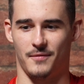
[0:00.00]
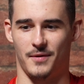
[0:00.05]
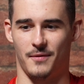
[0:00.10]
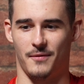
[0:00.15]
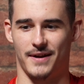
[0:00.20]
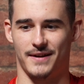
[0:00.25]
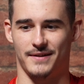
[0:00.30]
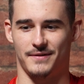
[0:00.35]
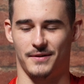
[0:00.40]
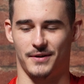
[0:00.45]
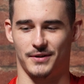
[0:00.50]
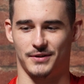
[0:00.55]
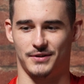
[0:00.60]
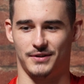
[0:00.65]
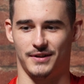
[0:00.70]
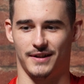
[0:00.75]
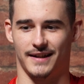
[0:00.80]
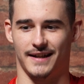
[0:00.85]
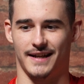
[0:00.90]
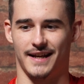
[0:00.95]
we went to
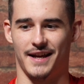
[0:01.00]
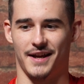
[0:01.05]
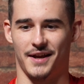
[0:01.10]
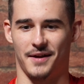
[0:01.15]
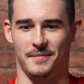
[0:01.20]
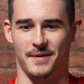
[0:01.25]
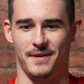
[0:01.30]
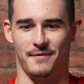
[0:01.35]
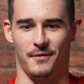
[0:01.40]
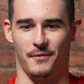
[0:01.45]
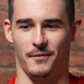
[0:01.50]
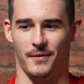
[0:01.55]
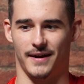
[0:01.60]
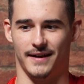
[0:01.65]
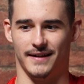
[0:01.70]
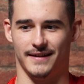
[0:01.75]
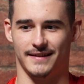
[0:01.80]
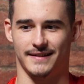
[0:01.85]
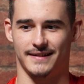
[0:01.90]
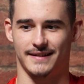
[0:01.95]
Austria, competed for
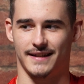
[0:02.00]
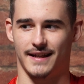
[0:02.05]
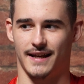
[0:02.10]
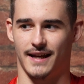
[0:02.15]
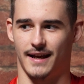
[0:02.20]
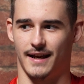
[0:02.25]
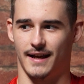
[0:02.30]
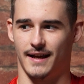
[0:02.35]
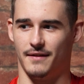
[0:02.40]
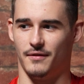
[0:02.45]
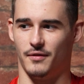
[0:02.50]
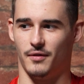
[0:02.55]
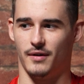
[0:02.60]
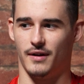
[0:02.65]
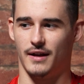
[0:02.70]
Wales. I